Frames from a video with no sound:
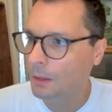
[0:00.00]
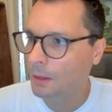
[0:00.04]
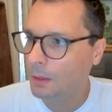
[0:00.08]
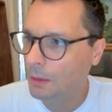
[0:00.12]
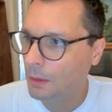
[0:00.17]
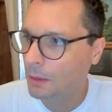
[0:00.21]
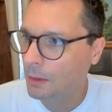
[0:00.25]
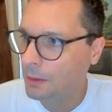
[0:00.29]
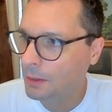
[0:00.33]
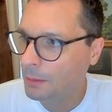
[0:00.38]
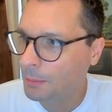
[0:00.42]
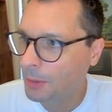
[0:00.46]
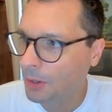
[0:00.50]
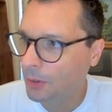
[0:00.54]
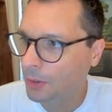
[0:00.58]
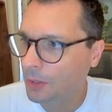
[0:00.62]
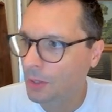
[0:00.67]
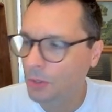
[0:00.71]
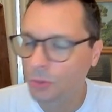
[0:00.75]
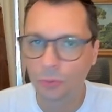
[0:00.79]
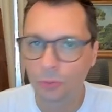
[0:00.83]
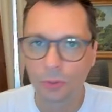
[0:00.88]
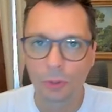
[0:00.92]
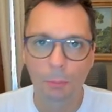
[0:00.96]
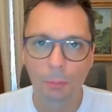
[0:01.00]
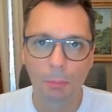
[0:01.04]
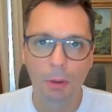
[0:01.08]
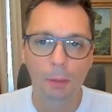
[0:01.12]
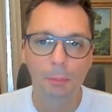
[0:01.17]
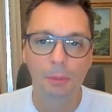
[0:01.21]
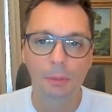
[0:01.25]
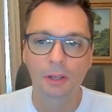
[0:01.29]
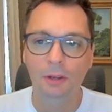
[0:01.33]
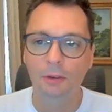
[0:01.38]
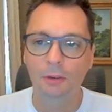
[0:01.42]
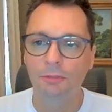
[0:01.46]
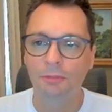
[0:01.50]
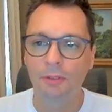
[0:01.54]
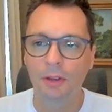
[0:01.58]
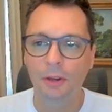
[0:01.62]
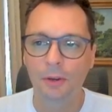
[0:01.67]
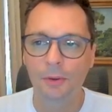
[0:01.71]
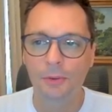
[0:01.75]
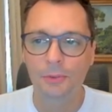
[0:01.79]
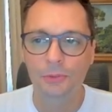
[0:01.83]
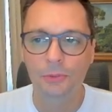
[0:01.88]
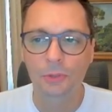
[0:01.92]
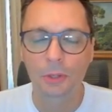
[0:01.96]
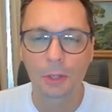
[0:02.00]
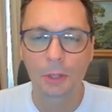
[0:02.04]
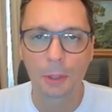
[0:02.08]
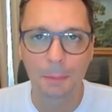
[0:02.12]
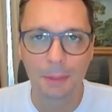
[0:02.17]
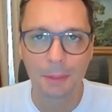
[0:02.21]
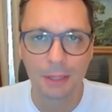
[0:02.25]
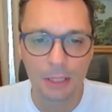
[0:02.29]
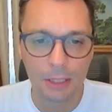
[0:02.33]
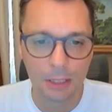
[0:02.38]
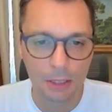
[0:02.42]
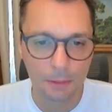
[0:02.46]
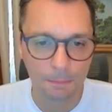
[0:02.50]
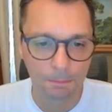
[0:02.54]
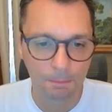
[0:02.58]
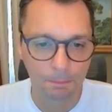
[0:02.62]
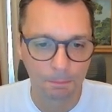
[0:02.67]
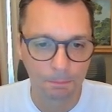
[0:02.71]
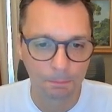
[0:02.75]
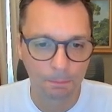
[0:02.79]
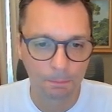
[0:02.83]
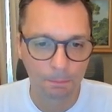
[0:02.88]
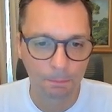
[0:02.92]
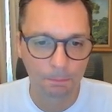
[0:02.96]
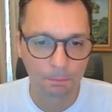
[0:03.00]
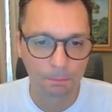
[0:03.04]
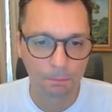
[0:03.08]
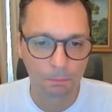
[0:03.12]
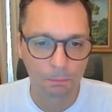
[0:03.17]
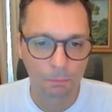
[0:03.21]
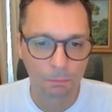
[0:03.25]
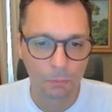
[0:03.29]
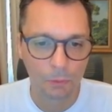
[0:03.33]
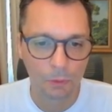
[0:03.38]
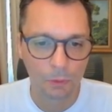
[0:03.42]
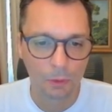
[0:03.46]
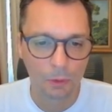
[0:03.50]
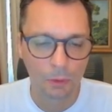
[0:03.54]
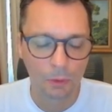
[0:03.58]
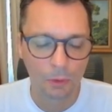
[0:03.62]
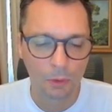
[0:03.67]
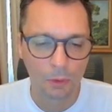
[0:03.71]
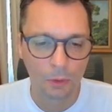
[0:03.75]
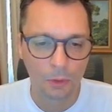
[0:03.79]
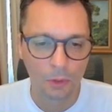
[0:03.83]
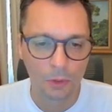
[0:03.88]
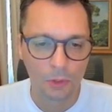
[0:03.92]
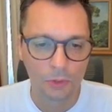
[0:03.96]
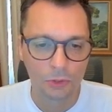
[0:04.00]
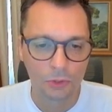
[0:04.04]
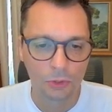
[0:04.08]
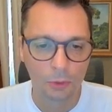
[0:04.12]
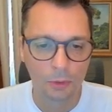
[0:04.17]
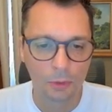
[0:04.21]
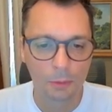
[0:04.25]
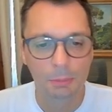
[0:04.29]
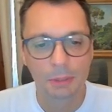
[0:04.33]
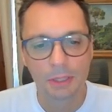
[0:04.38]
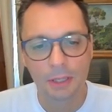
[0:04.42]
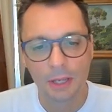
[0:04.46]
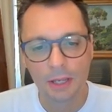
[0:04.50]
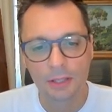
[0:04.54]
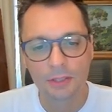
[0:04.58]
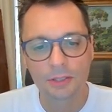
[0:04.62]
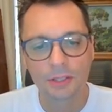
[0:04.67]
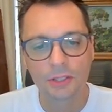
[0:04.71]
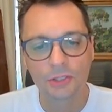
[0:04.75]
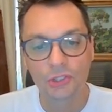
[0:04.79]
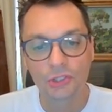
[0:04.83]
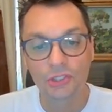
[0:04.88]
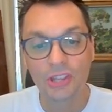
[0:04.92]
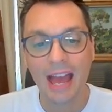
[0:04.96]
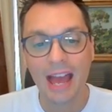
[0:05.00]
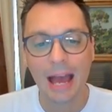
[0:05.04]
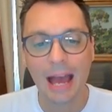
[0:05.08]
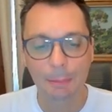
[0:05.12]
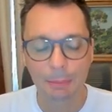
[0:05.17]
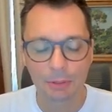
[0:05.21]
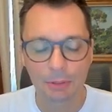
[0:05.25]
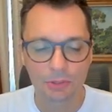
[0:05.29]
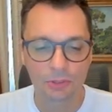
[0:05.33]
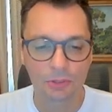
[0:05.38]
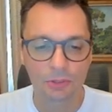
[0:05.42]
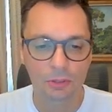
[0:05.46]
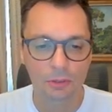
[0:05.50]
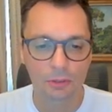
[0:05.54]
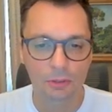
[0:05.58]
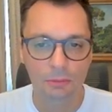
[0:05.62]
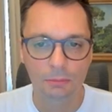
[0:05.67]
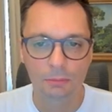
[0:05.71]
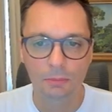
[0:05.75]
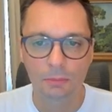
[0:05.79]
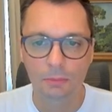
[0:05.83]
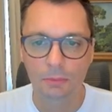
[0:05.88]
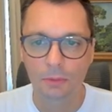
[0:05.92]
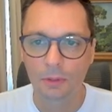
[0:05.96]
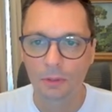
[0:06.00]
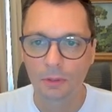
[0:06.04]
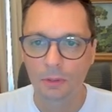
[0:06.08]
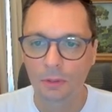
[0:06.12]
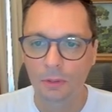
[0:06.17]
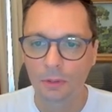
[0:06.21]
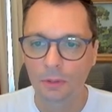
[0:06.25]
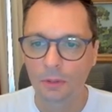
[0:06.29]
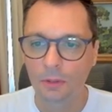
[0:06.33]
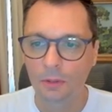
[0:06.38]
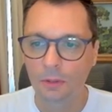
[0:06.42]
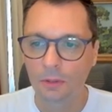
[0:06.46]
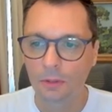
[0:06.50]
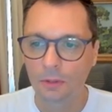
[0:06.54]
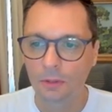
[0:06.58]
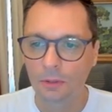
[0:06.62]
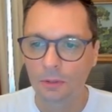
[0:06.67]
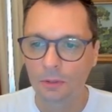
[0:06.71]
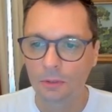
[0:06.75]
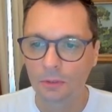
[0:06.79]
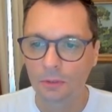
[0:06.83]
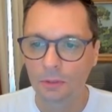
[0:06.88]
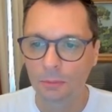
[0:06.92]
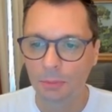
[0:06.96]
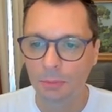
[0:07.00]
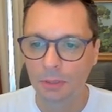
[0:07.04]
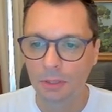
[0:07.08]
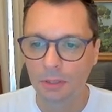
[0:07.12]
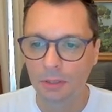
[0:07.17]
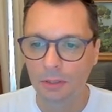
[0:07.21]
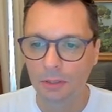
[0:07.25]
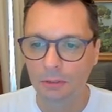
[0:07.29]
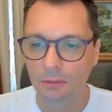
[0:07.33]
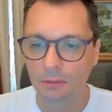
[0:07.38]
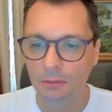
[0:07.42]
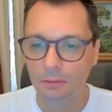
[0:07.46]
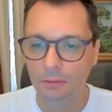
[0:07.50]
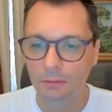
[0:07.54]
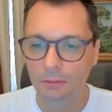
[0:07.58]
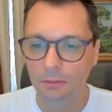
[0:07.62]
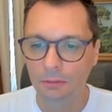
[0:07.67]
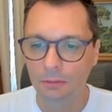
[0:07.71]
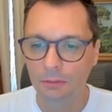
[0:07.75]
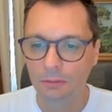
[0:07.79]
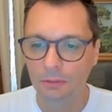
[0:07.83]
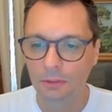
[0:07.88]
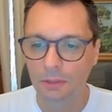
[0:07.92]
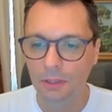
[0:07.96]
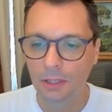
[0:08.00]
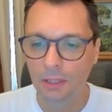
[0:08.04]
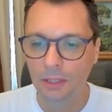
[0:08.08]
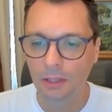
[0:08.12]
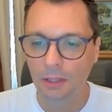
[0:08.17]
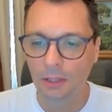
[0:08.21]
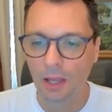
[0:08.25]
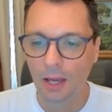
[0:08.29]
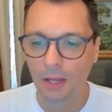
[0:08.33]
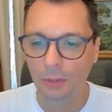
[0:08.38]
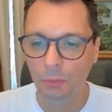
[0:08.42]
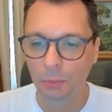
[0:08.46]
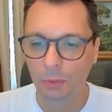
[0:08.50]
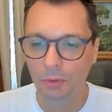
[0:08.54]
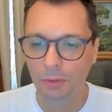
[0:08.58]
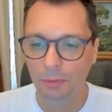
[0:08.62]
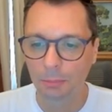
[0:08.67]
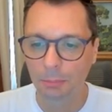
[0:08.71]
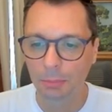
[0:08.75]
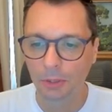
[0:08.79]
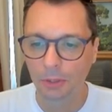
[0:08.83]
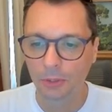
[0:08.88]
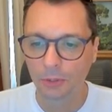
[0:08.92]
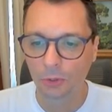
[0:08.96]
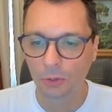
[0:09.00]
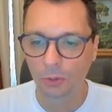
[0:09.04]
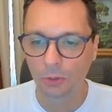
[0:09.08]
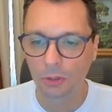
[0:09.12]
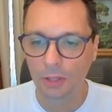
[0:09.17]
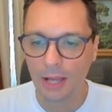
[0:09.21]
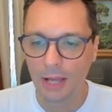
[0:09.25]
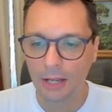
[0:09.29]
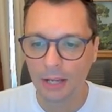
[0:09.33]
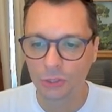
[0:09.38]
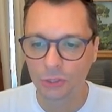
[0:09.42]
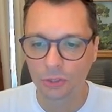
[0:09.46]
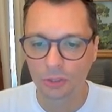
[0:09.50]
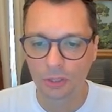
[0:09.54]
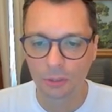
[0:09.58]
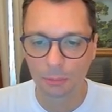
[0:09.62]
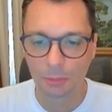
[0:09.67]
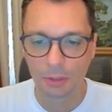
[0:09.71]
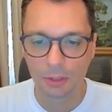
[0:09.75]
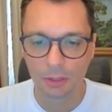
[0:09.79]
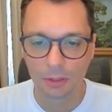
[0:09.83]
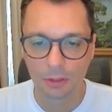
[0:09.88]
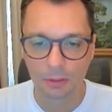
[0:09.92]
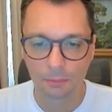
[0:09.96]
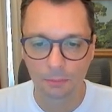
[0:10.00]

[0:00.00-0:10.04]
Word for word: the American-Israel Public Affairs Committee. So the PAC just happens to be in line with the Political Action Committee,